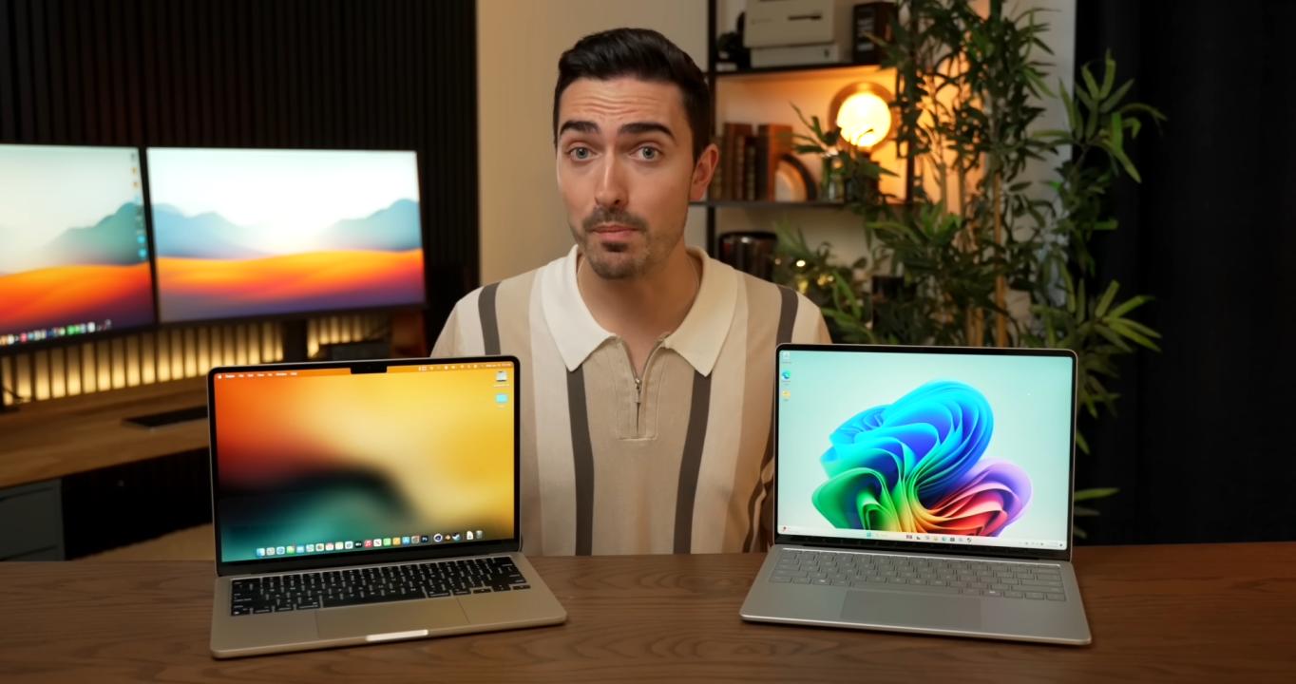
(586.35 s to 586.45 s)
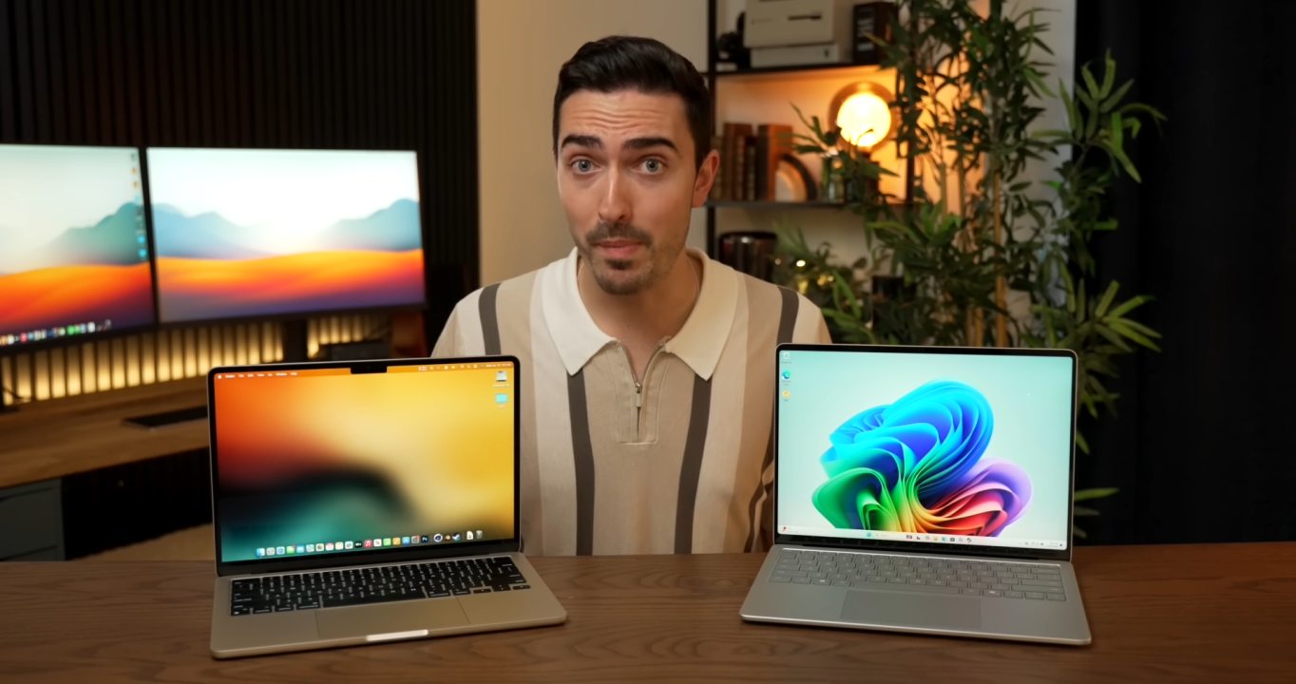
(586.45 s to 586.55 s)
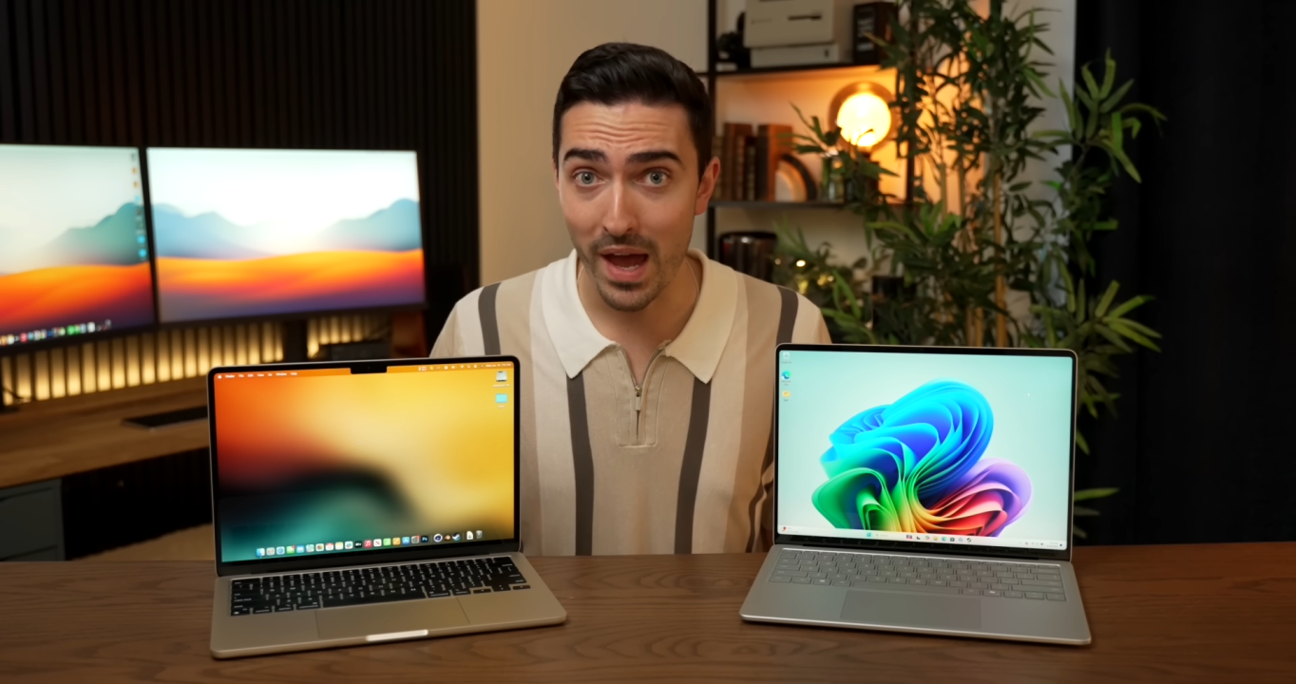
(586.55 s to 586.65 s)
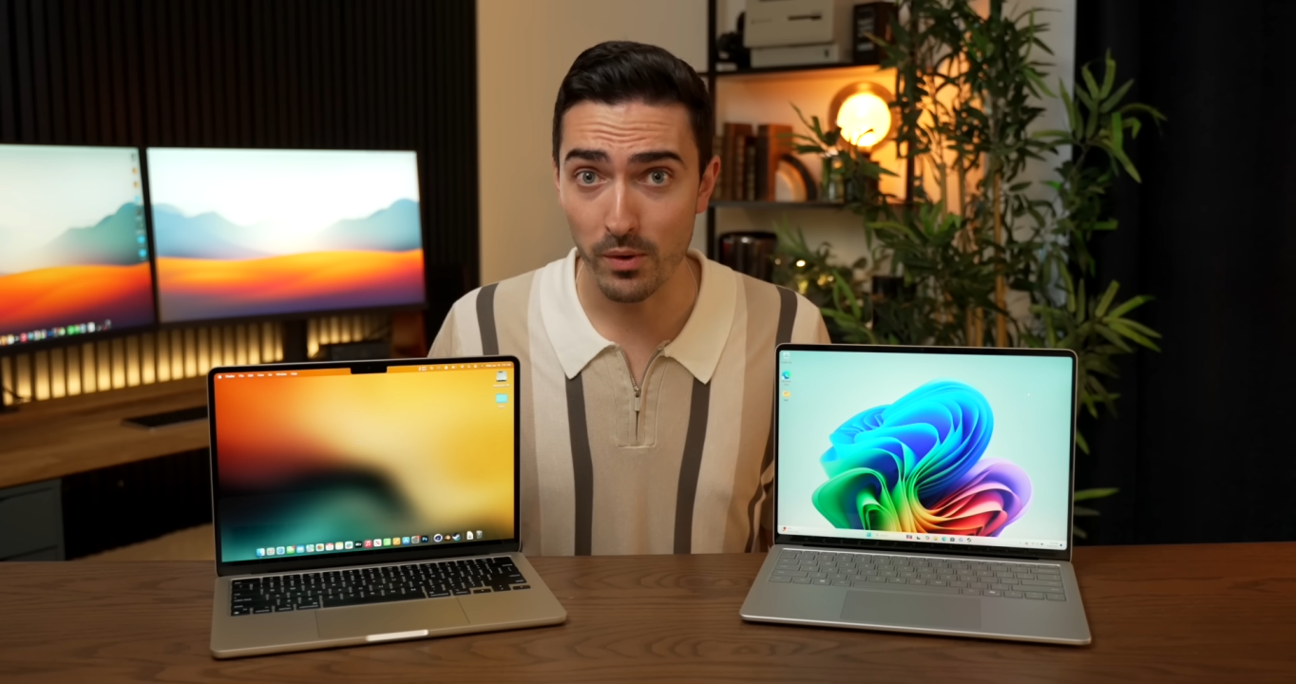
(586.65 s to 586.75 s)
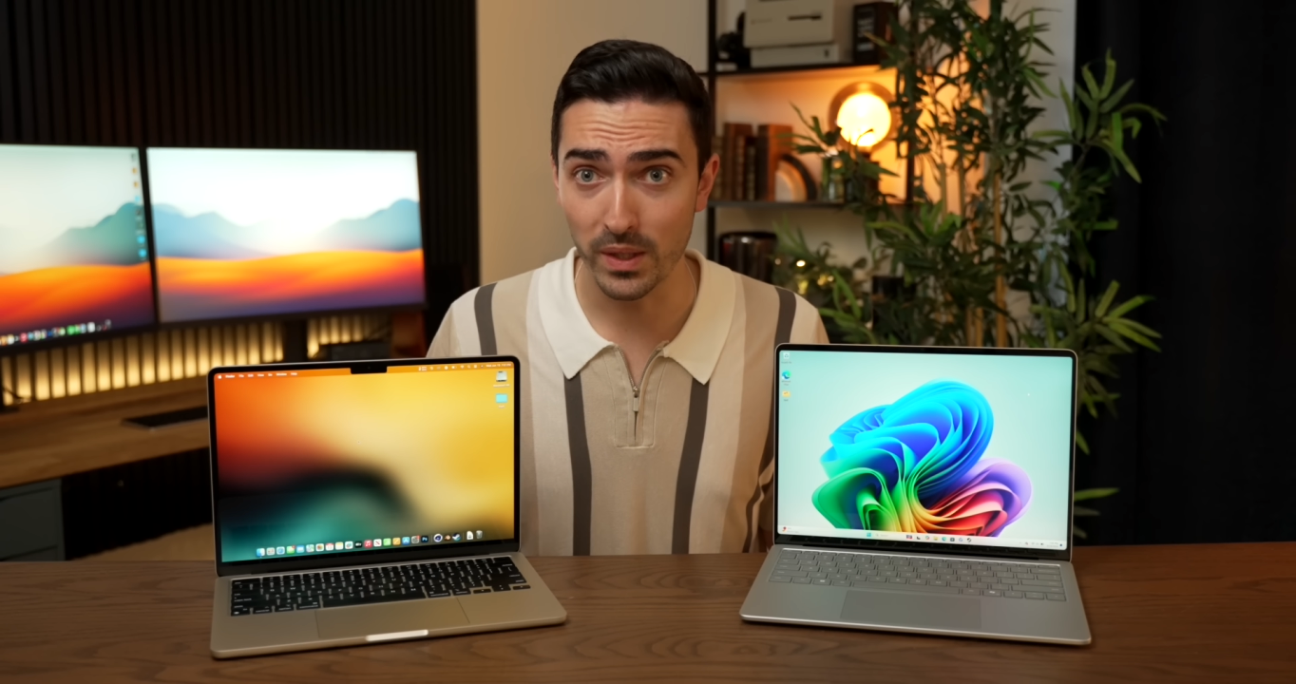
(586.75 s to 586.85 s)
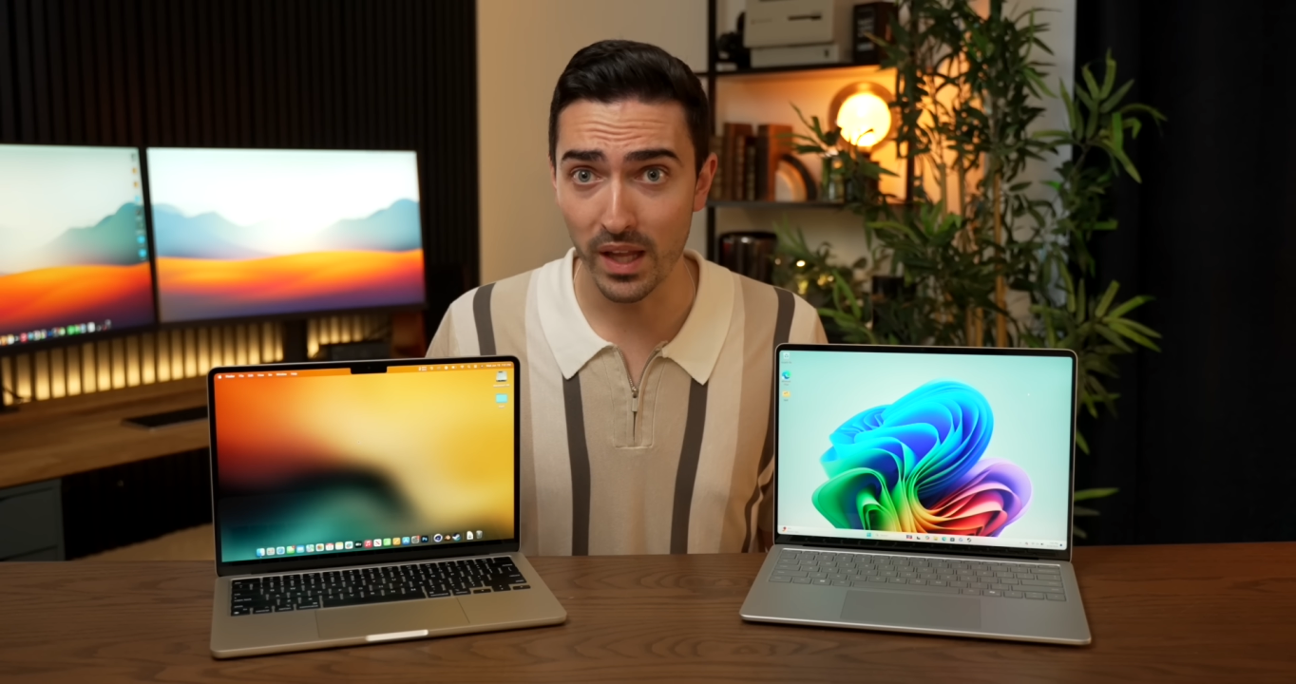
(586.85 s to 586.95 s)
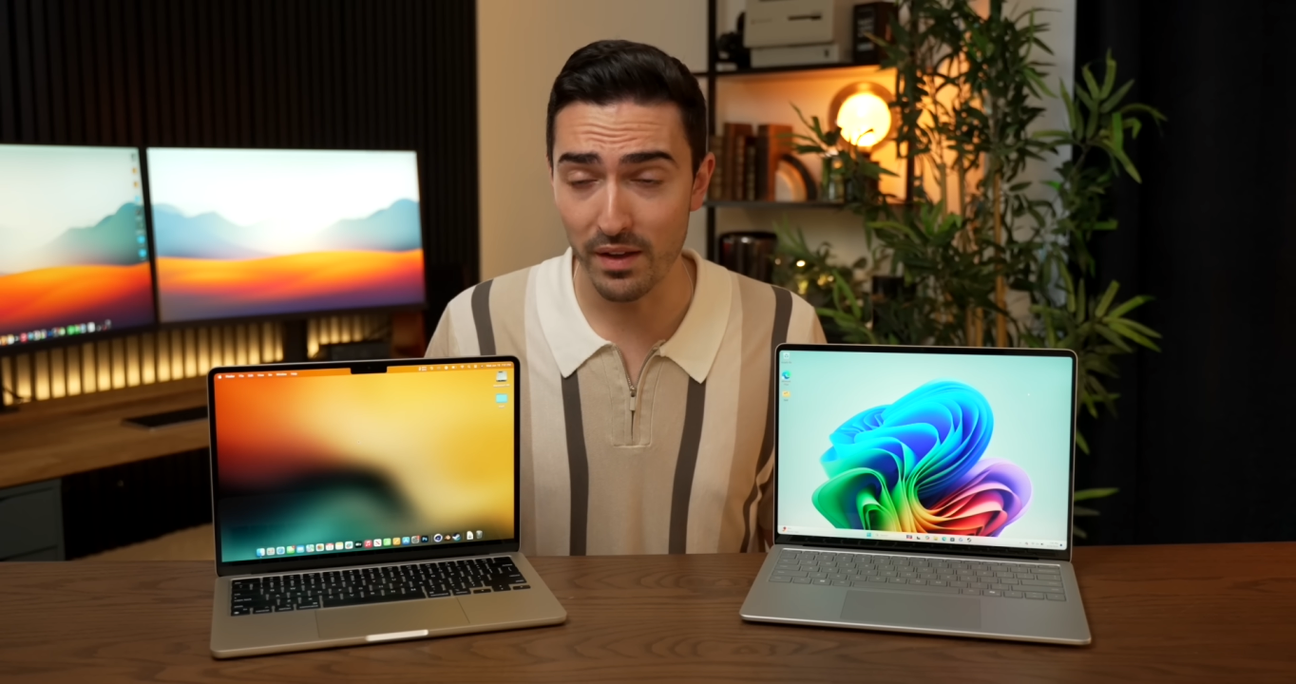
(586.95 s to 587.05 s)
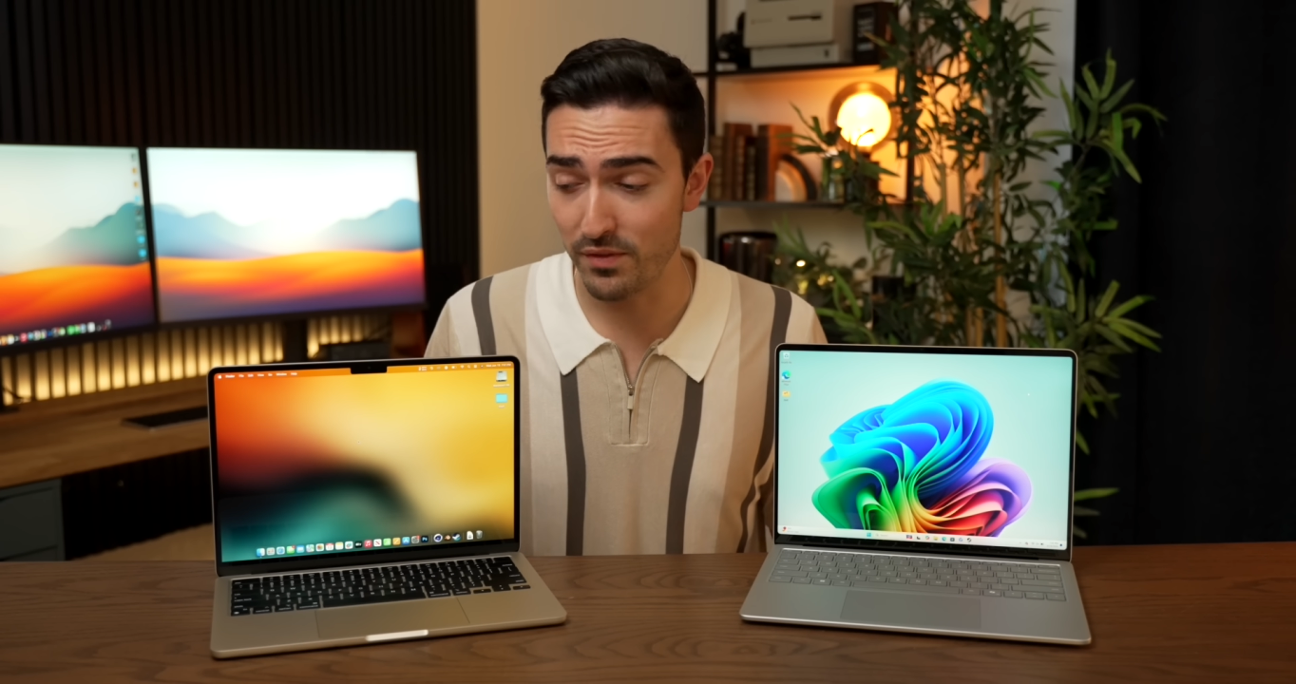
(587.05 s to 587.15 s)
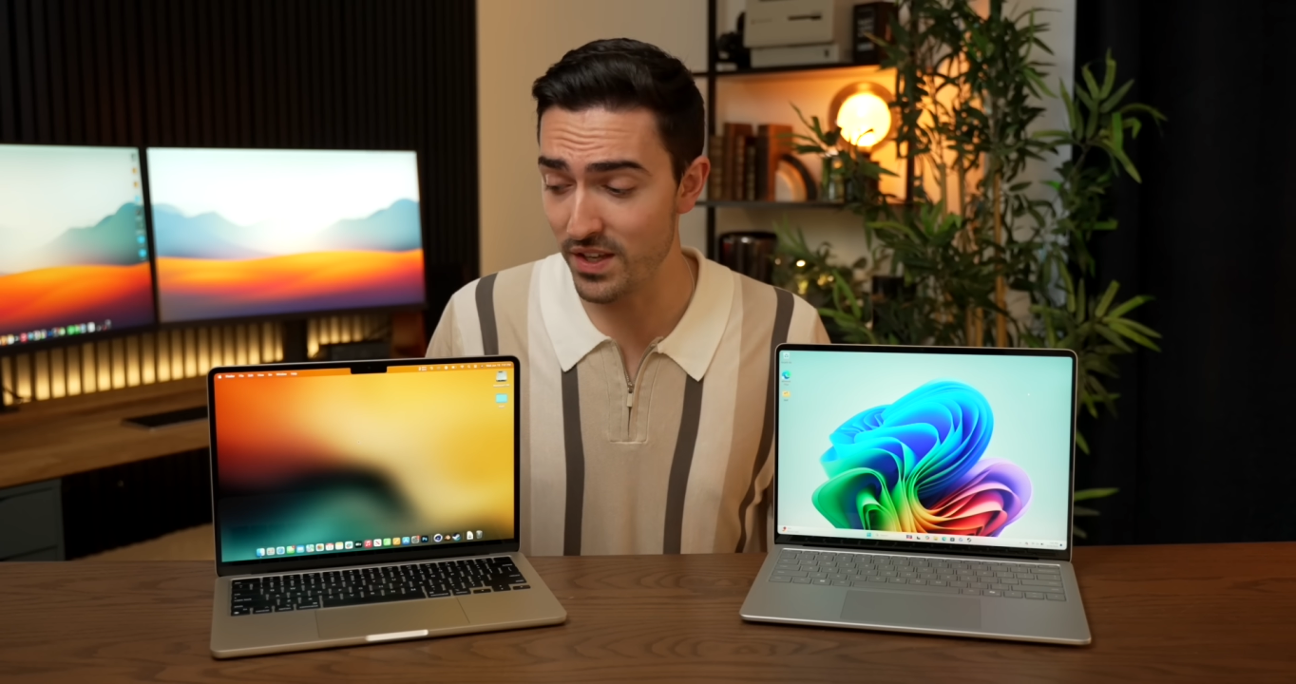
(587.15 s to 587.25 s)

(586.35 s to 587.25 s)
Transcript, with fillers: battery life.